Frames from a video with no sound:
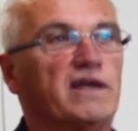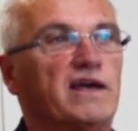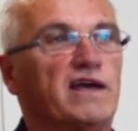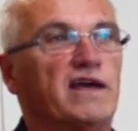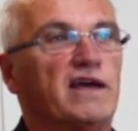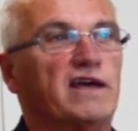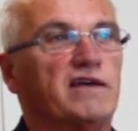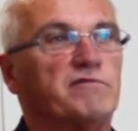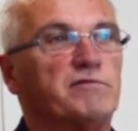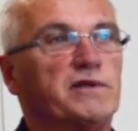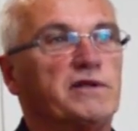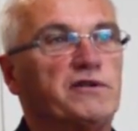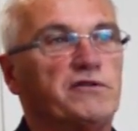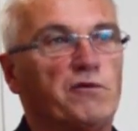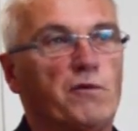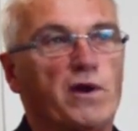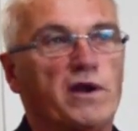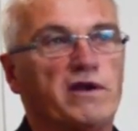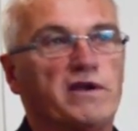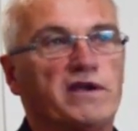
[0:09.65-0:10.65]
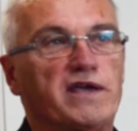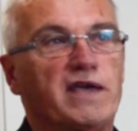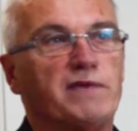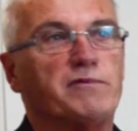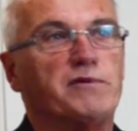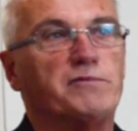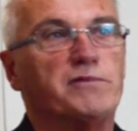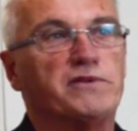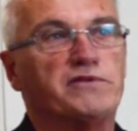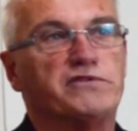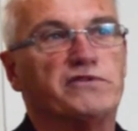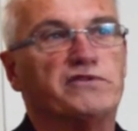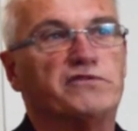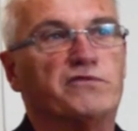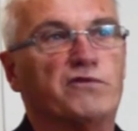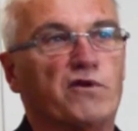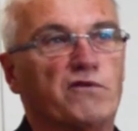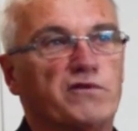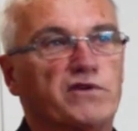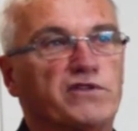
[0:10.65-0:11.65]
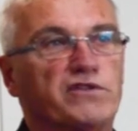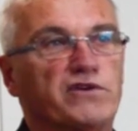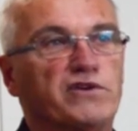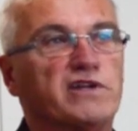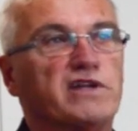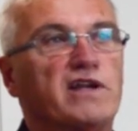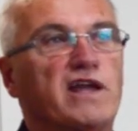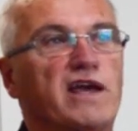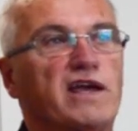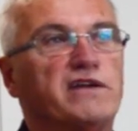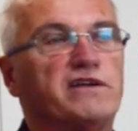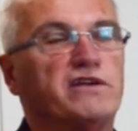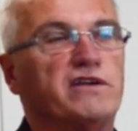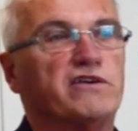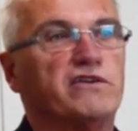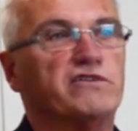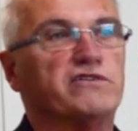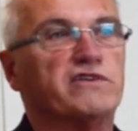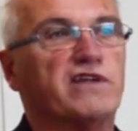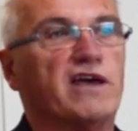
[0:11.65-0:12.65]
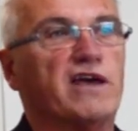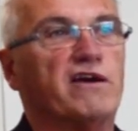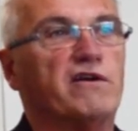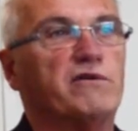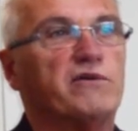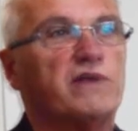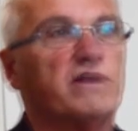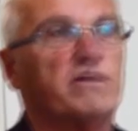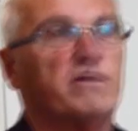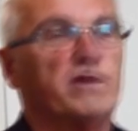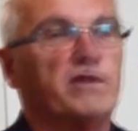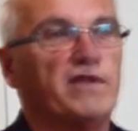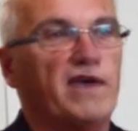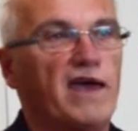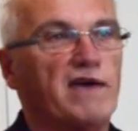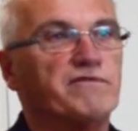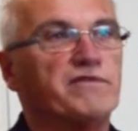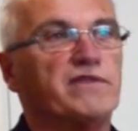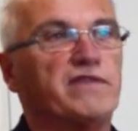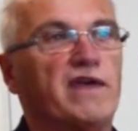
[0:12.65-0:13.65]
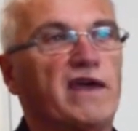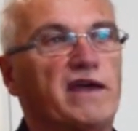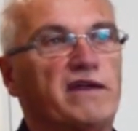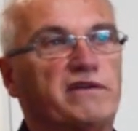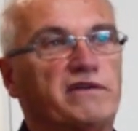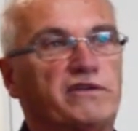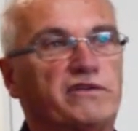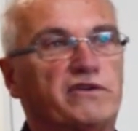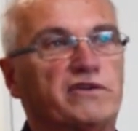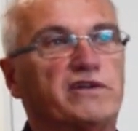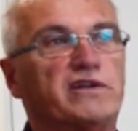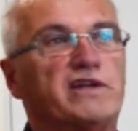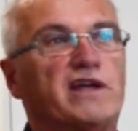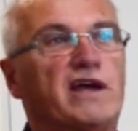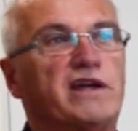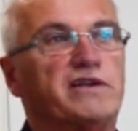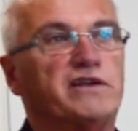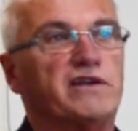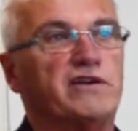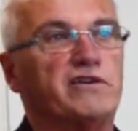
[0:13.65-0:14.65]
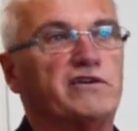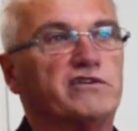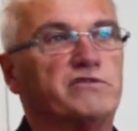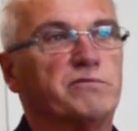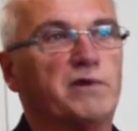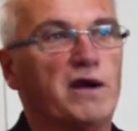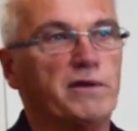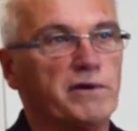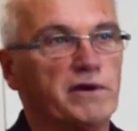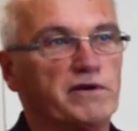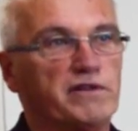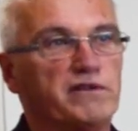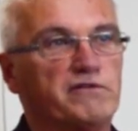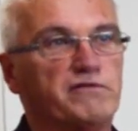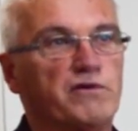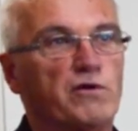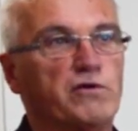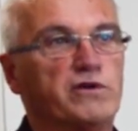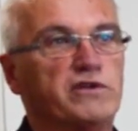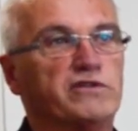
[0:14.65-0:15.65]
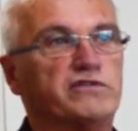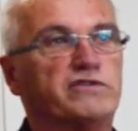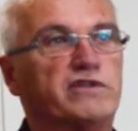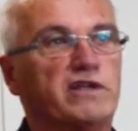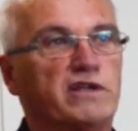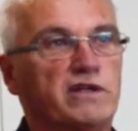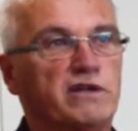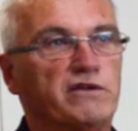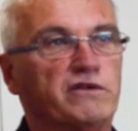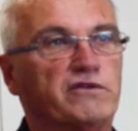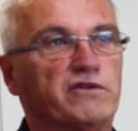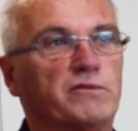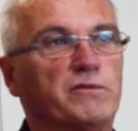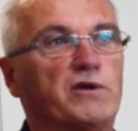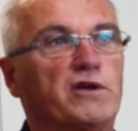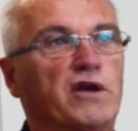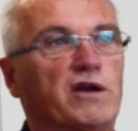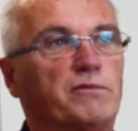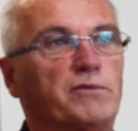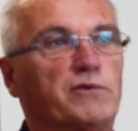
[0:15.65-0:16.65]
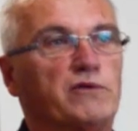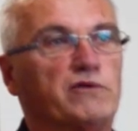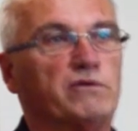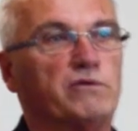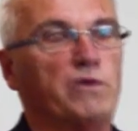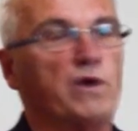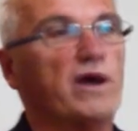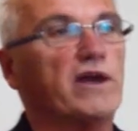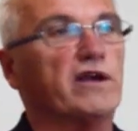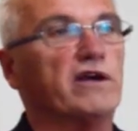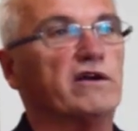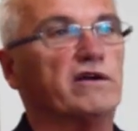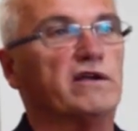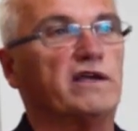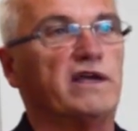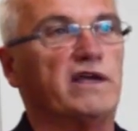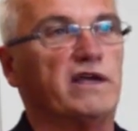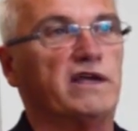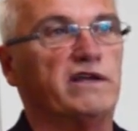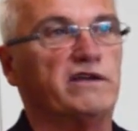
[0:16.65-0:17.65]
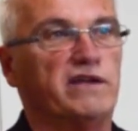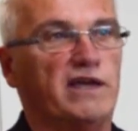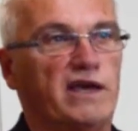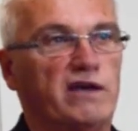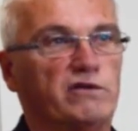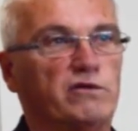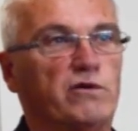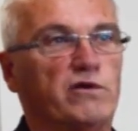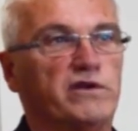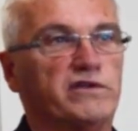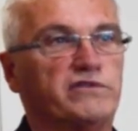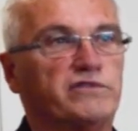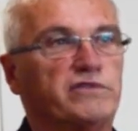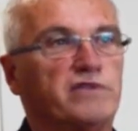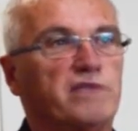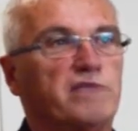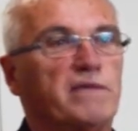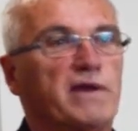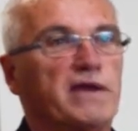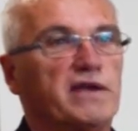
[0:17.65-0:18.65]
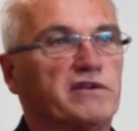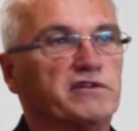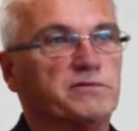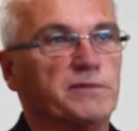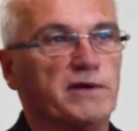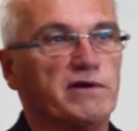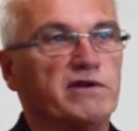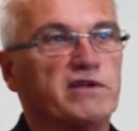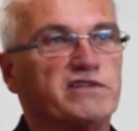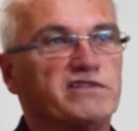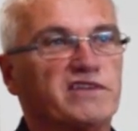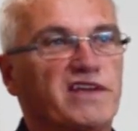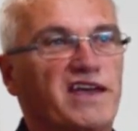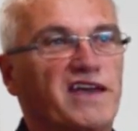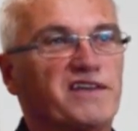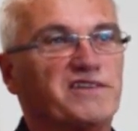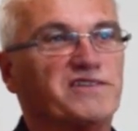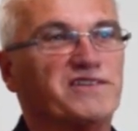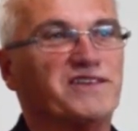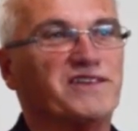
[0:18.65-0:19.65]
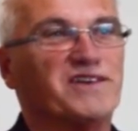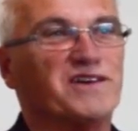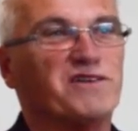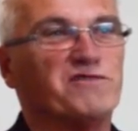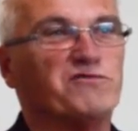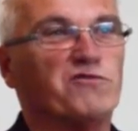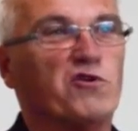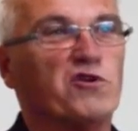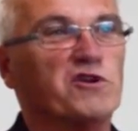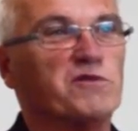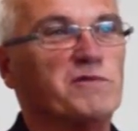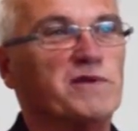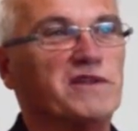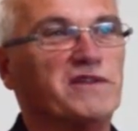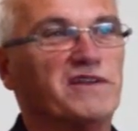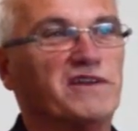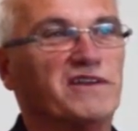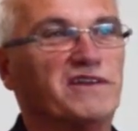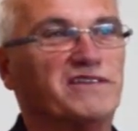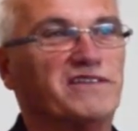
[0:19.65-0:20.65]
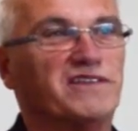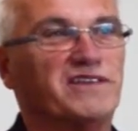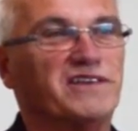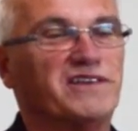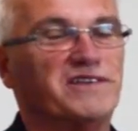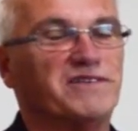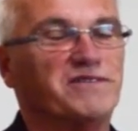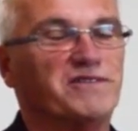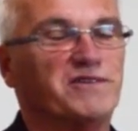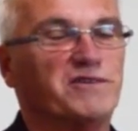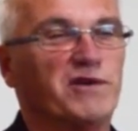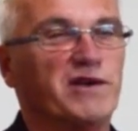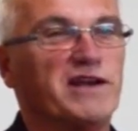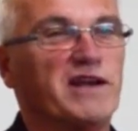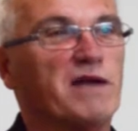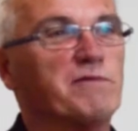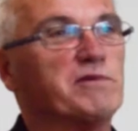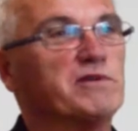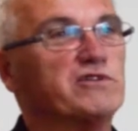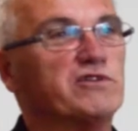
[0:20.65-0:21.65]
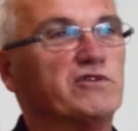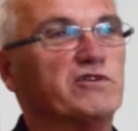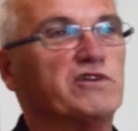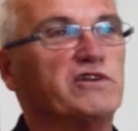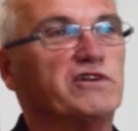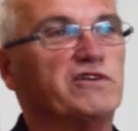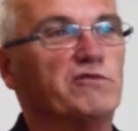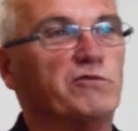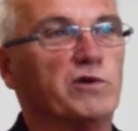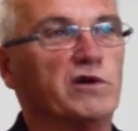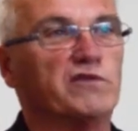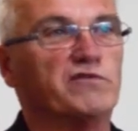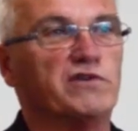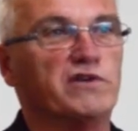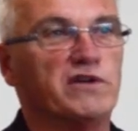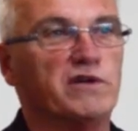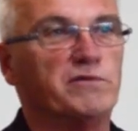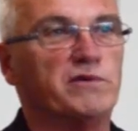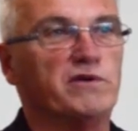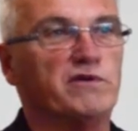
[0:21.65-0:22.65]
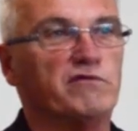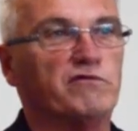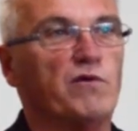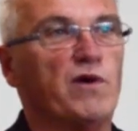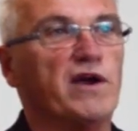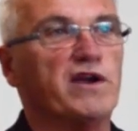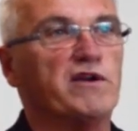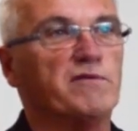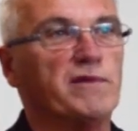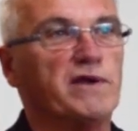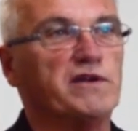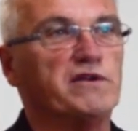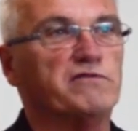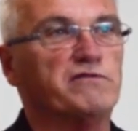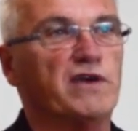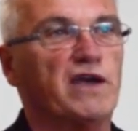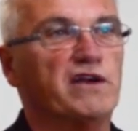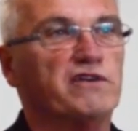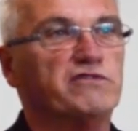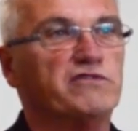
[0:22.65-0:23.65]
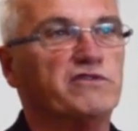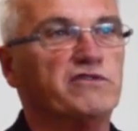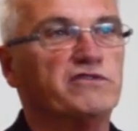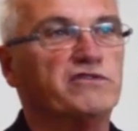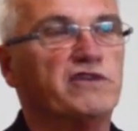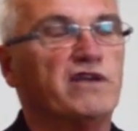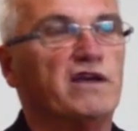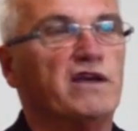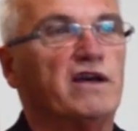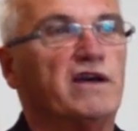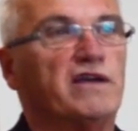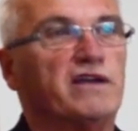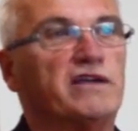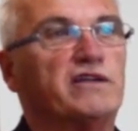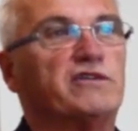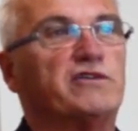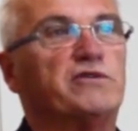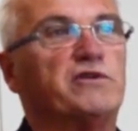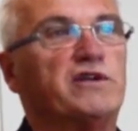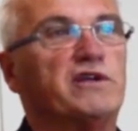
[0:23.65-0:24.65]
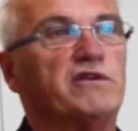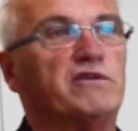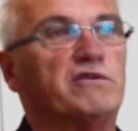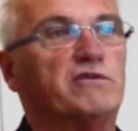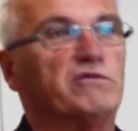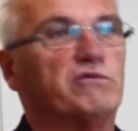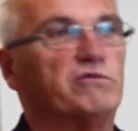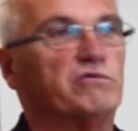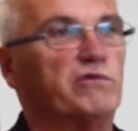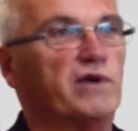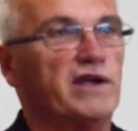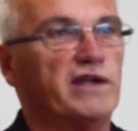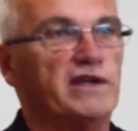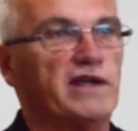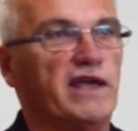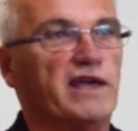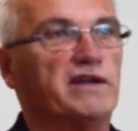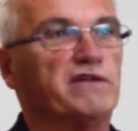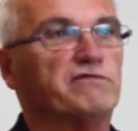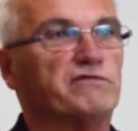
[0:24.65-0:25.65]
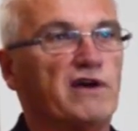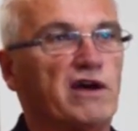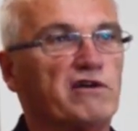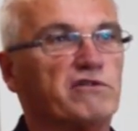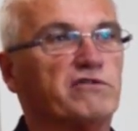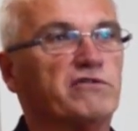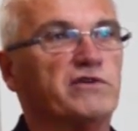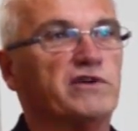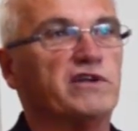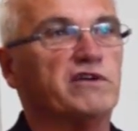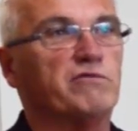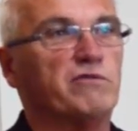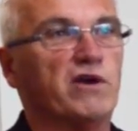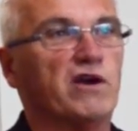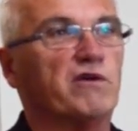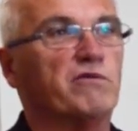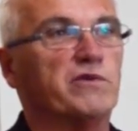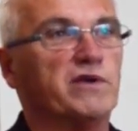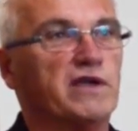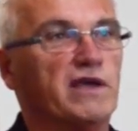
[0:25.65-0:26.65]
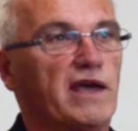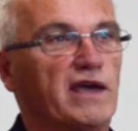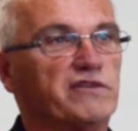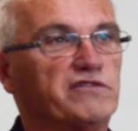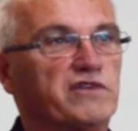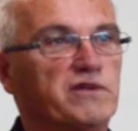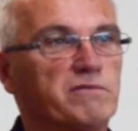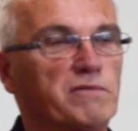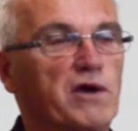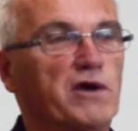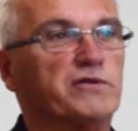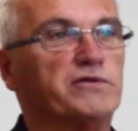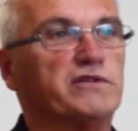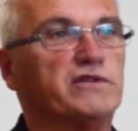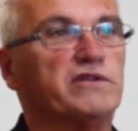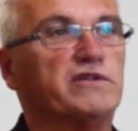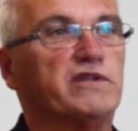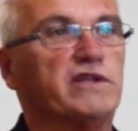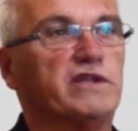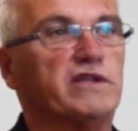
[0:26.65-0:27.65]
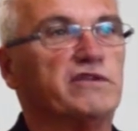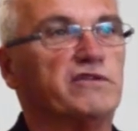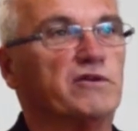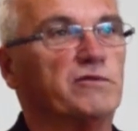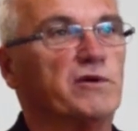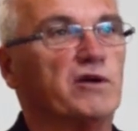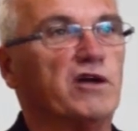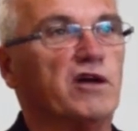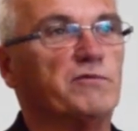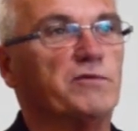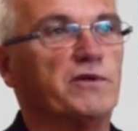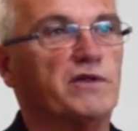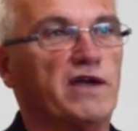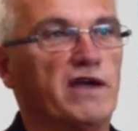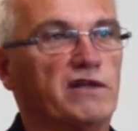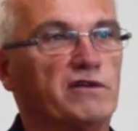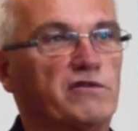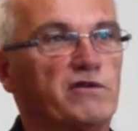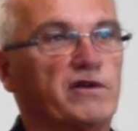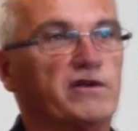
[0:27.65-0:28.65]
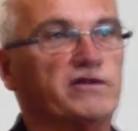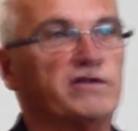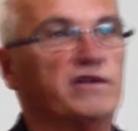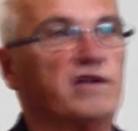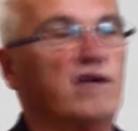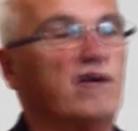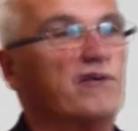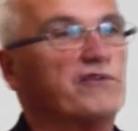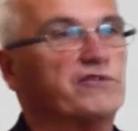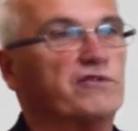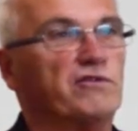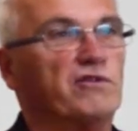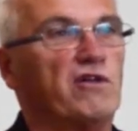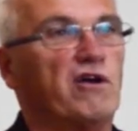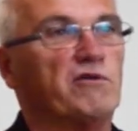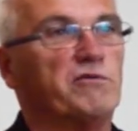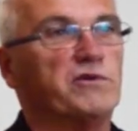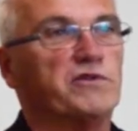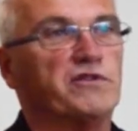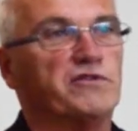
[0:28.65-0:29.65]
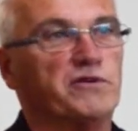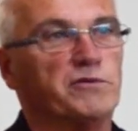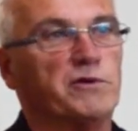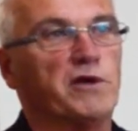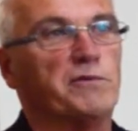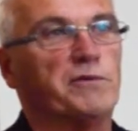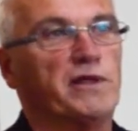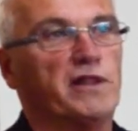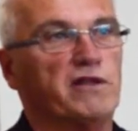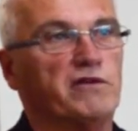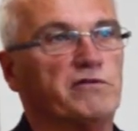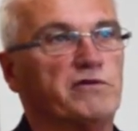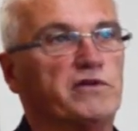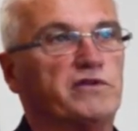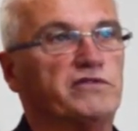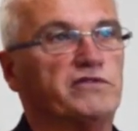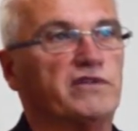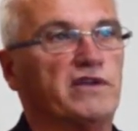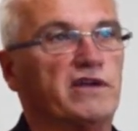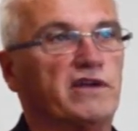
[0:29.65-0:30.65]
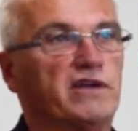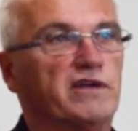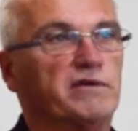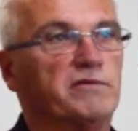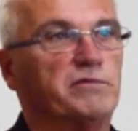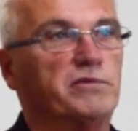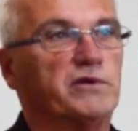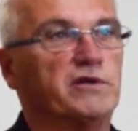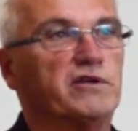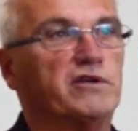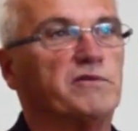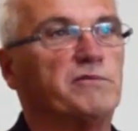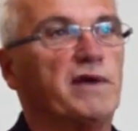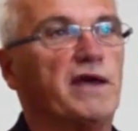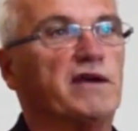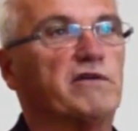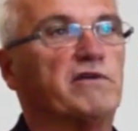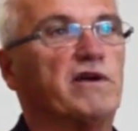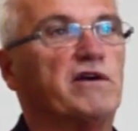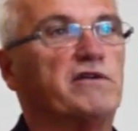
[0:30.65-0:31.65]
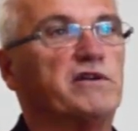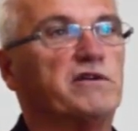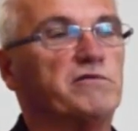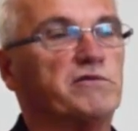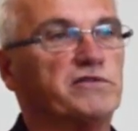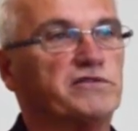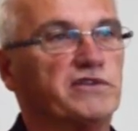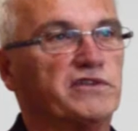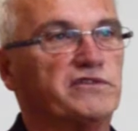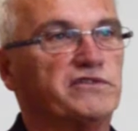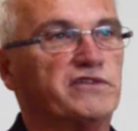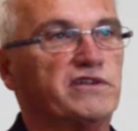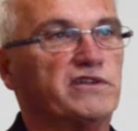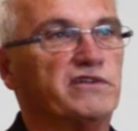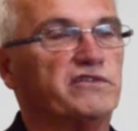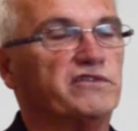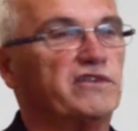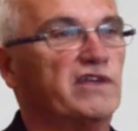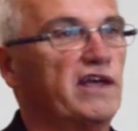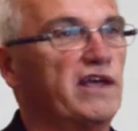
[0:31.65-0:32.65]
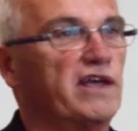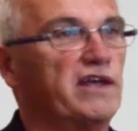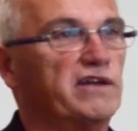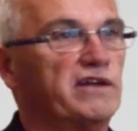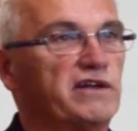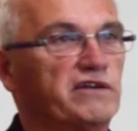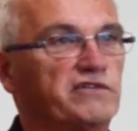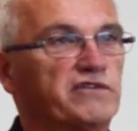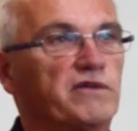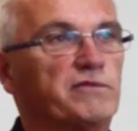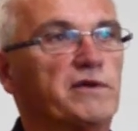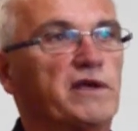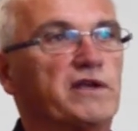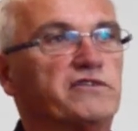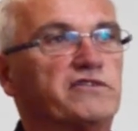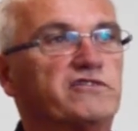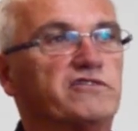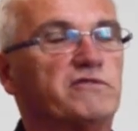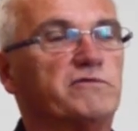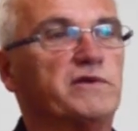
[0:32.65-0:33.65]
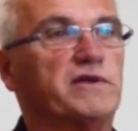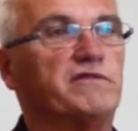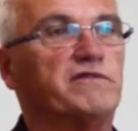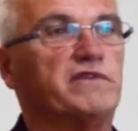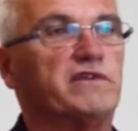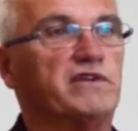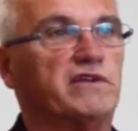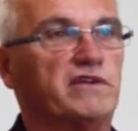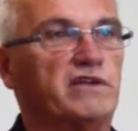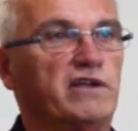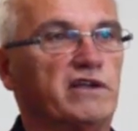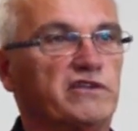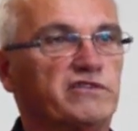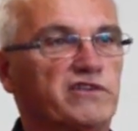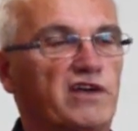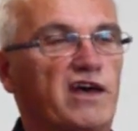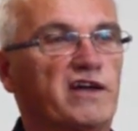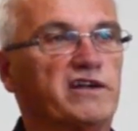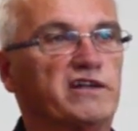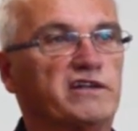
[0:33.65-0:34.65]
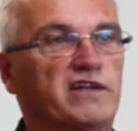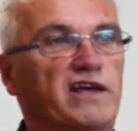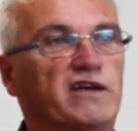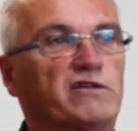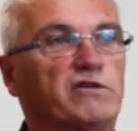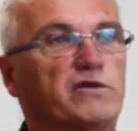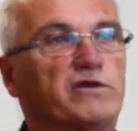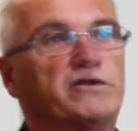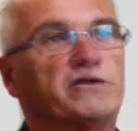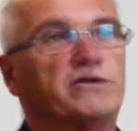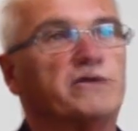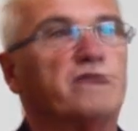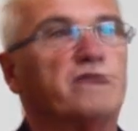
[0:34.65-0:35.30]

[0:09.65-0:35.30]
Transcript: I've been in the wire and cable business for over 39 years now with half of that 39 years primarily focused in thermocouple, wire, and alloys. My experience has uh, uh, afforded me the, the great opportunity to work for a number of wire manufacturers, uh, including right at a foundry where we actually melted the thermocouple alloys. Uh, also, along with the thermocouple alloys, uh, pretty good background in resistance and in some cases some even exotic alloys.